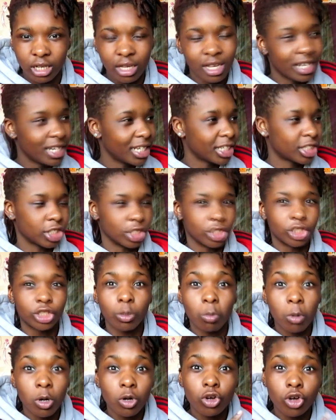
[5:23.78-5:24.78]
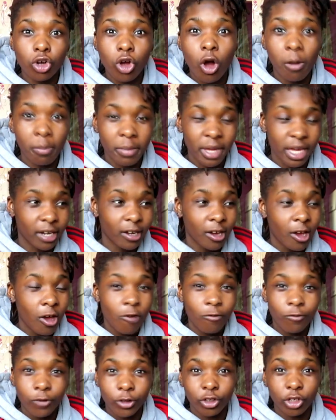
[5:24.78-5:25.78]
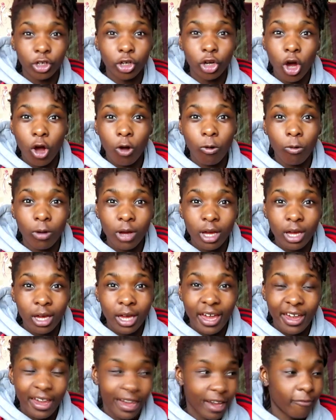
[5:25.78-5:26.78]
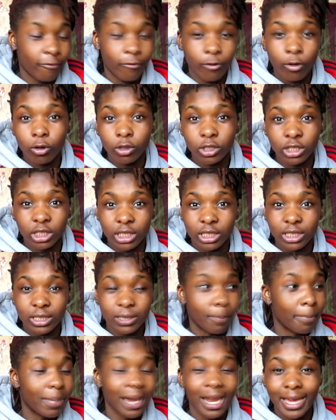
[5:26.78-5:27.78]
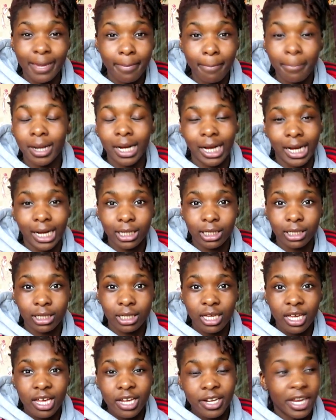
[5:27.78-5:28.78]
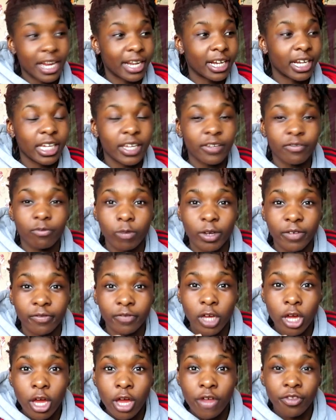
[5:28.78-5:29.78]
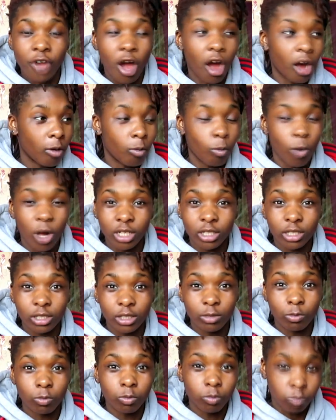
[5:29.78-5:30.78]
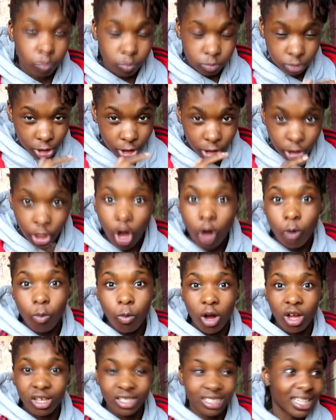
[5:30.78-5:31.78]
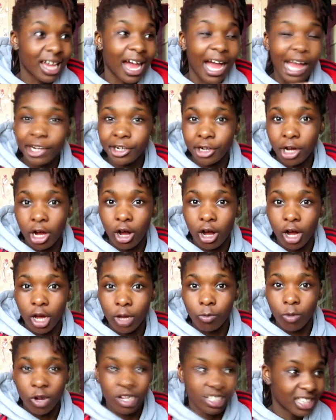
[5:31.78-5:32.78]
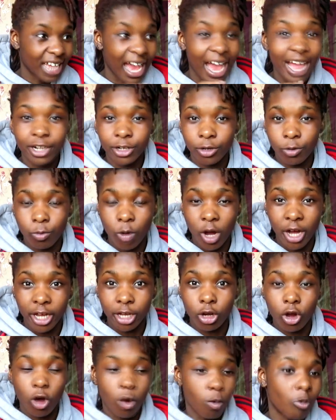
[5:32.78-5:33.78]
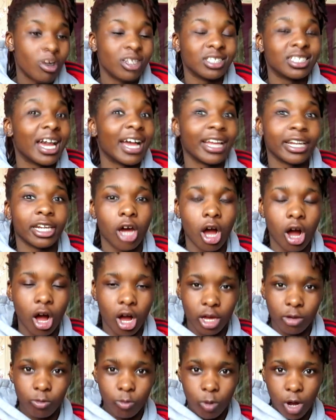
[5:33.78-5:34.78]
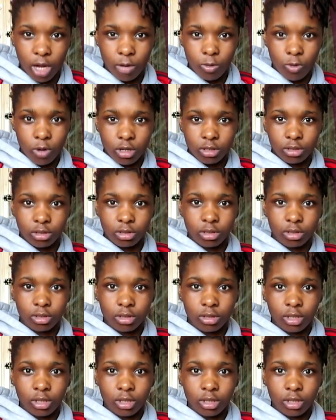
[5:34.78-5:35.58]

Listen, someone could come in for the low air forces in black. They'd leave with the low ones and the high ones and the white low ones and the high white ones.